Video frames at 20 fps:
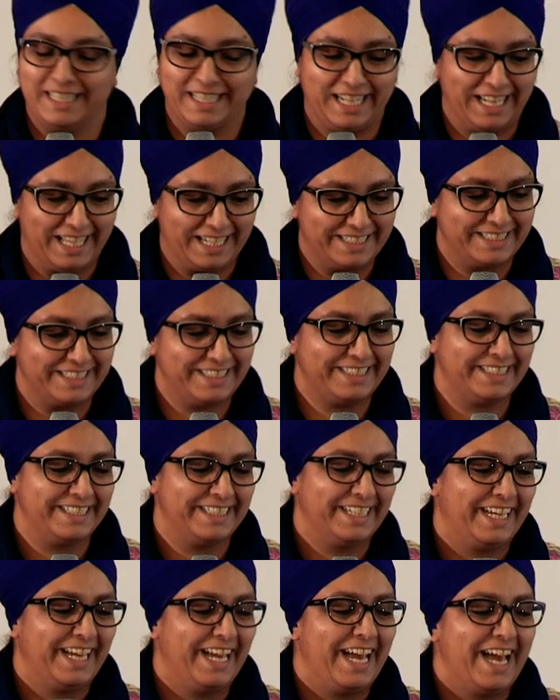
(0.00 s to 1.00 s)
the langar,
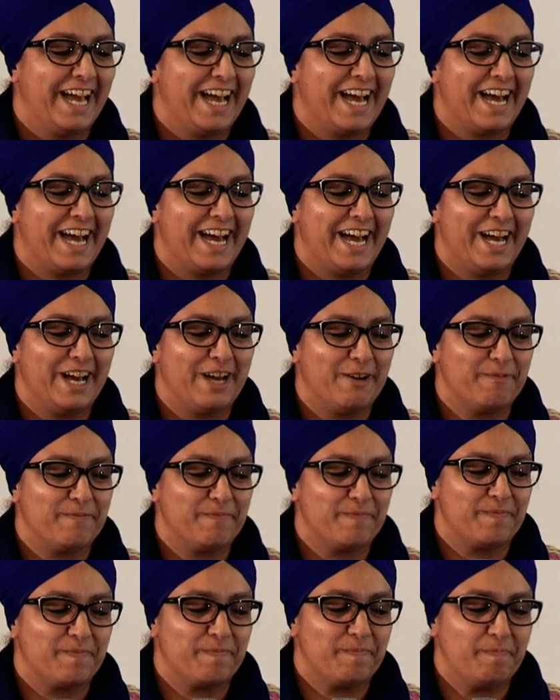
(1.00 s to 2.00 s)

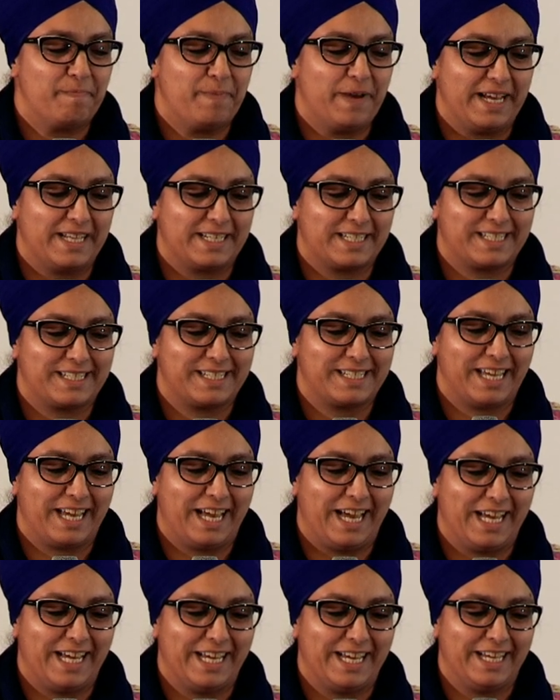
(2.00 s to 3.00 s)
but
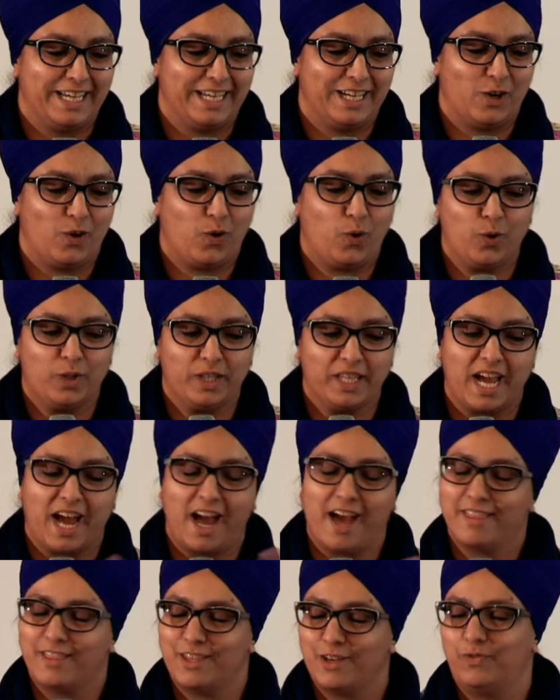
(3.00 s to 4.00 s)
all the
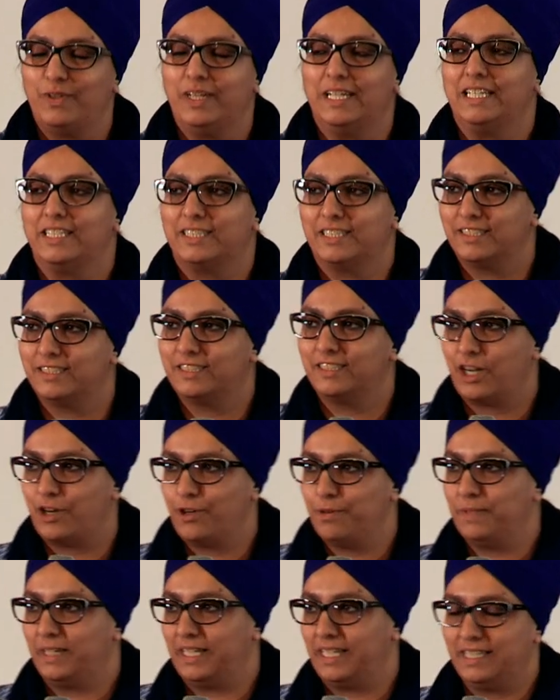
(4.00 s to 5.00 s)
other religious
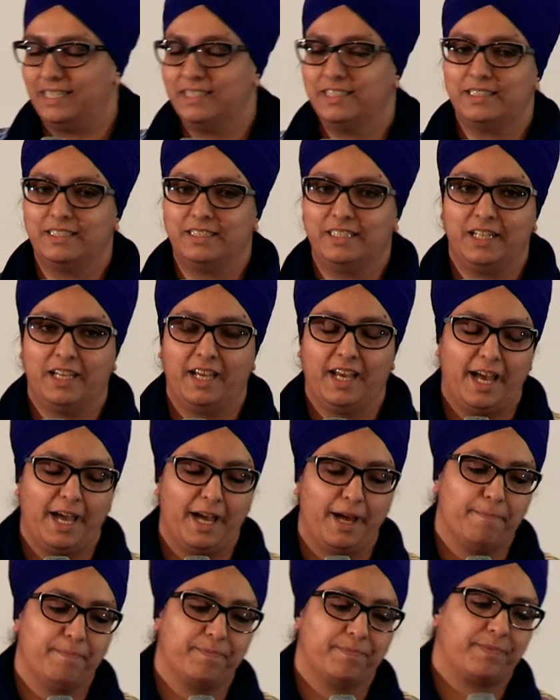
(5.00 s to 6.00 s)
ceremonies,
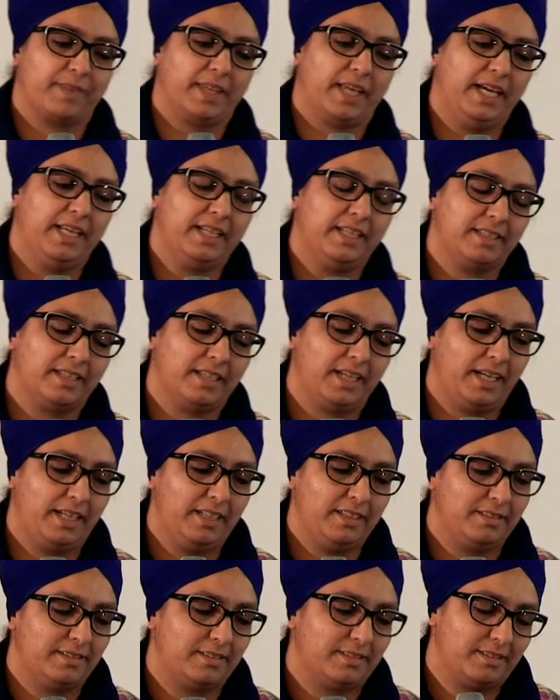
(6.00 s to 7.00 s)
and
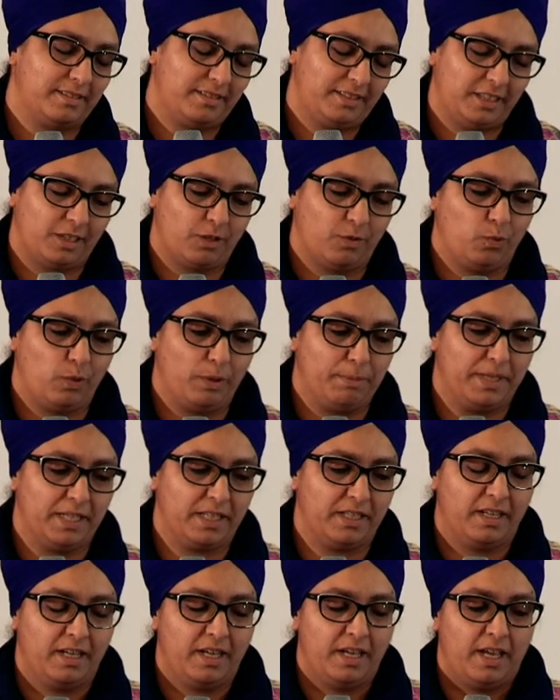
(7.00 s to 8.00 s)
you know,
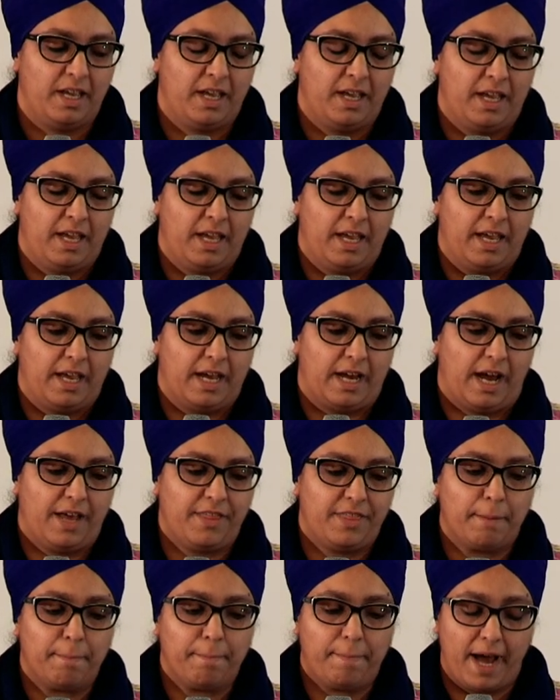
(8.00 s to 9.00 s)
women, I
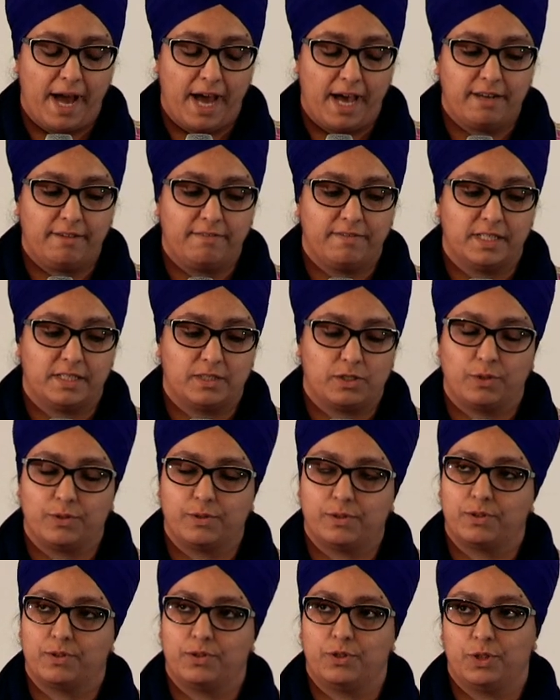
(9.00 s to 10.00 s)
think part of it is
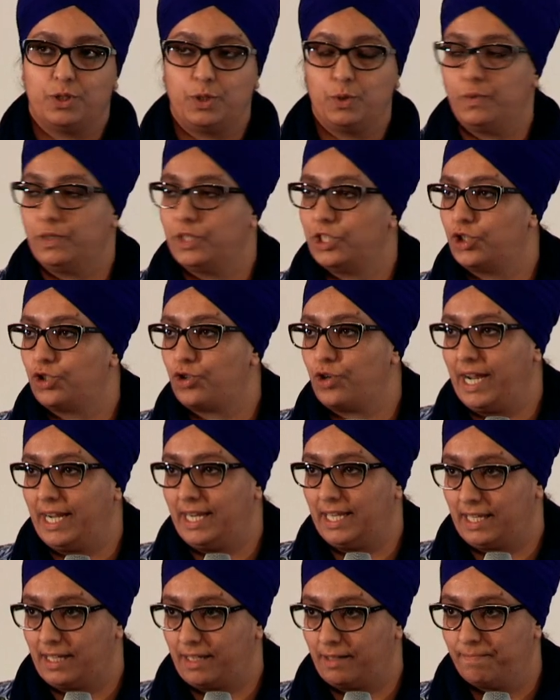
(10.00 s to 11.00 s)
also to do with the
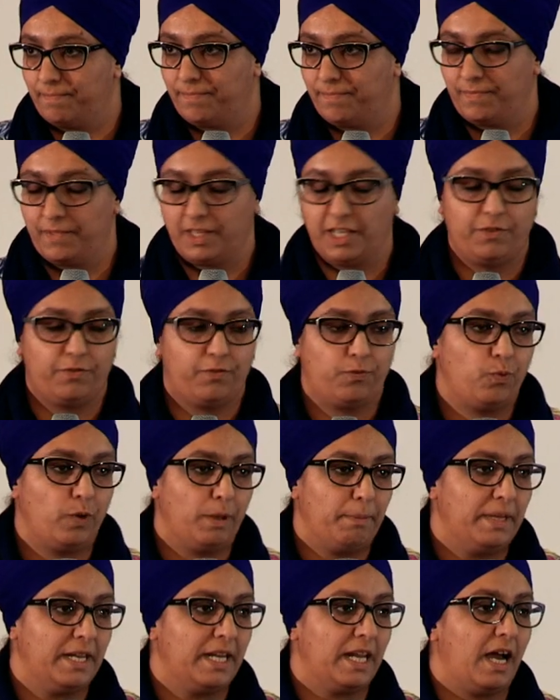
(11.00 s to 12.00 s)
training. If
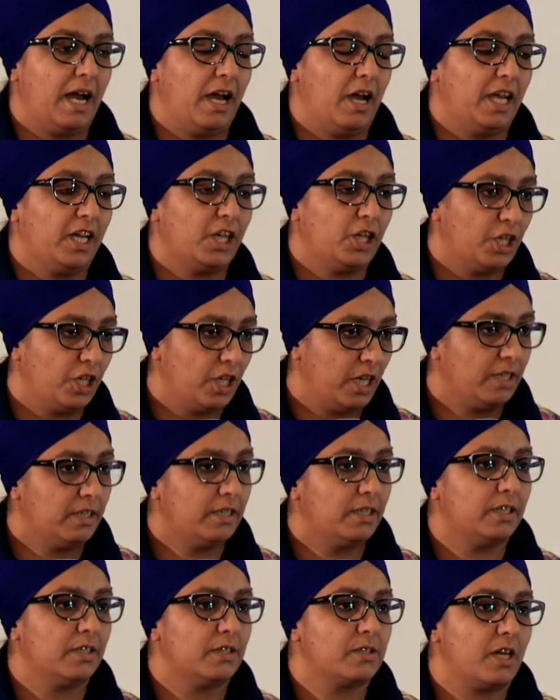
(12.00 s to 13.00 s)
women and young
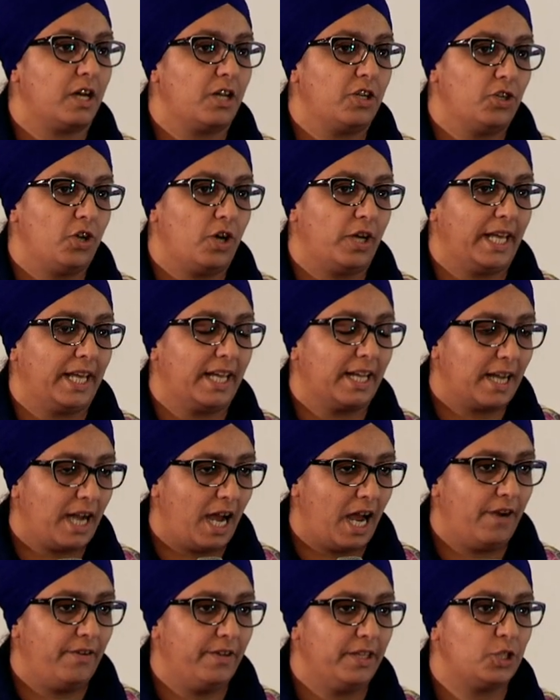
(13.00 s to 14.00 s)
girls are not
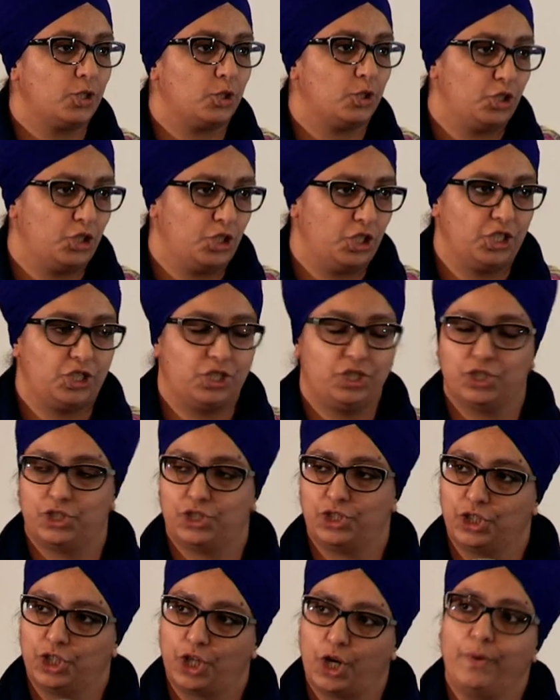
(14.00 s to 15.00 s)
encouraged or nurtured
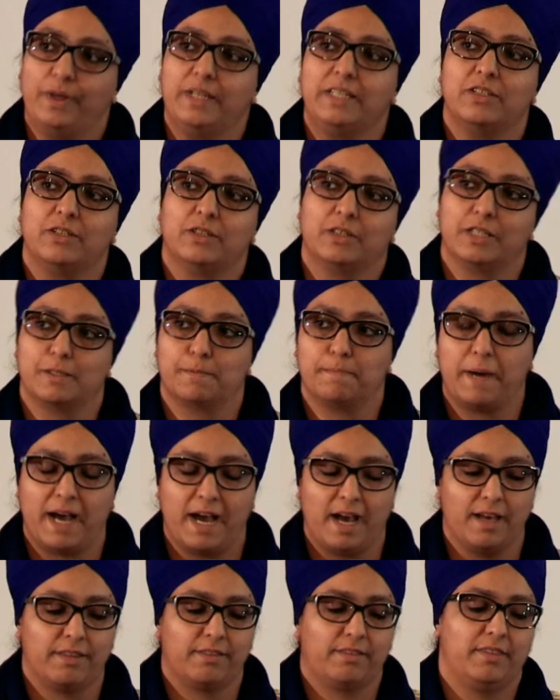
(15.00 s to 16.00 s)
to go into this
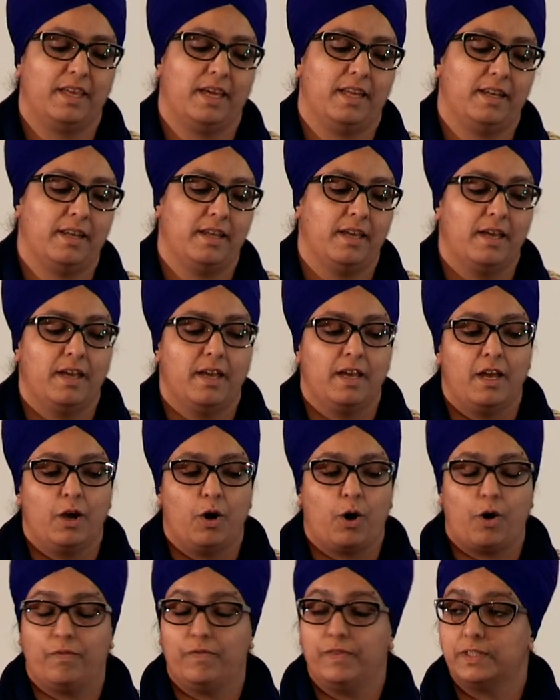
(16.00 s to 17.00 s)
path, then
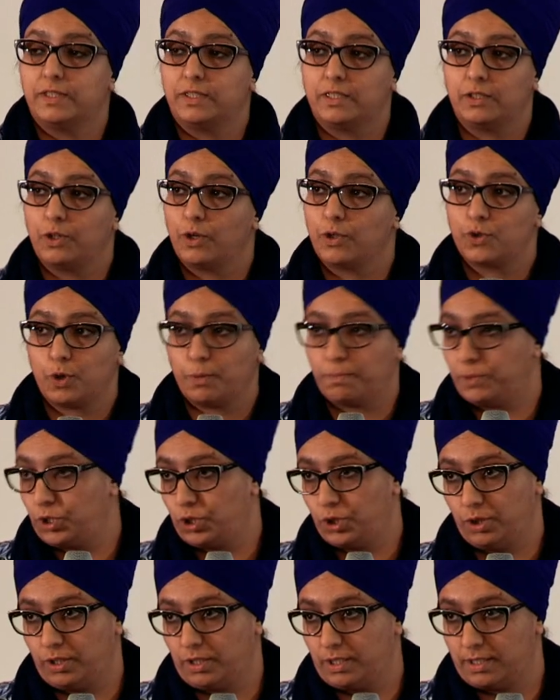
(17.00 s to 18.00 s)
obviously those
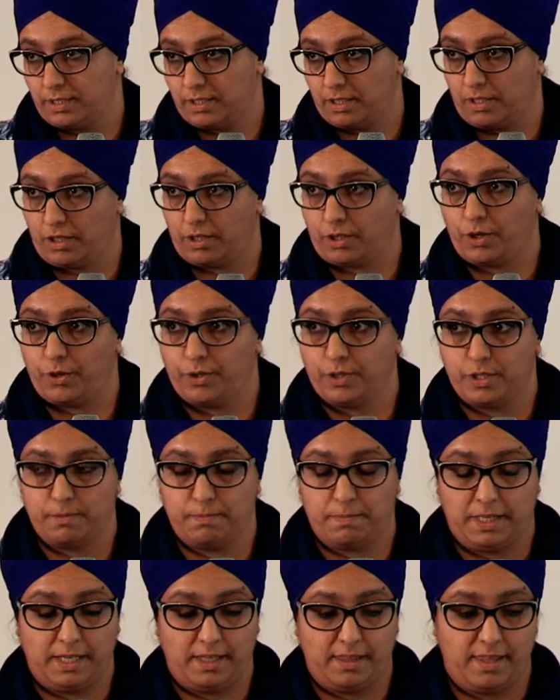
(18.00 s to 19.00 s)
opportunities are not going to
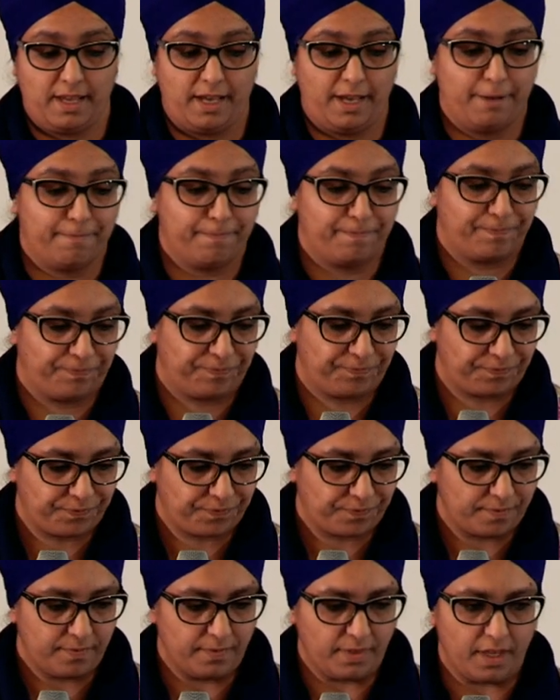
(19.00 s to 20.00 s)
be there.
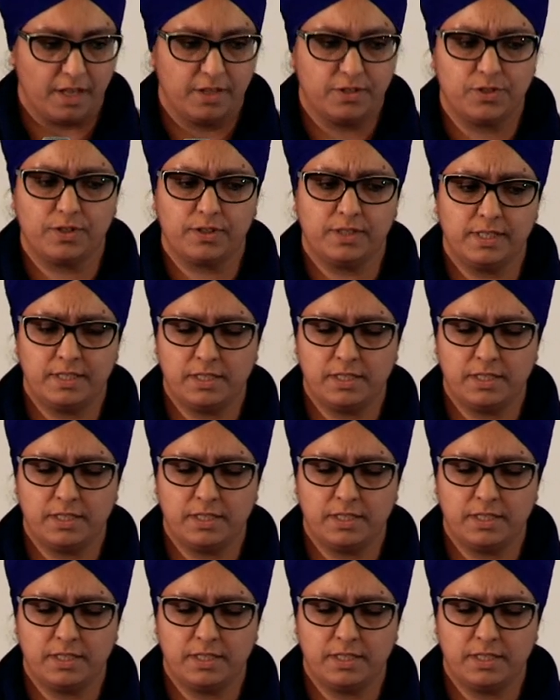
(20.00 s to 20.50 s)
So this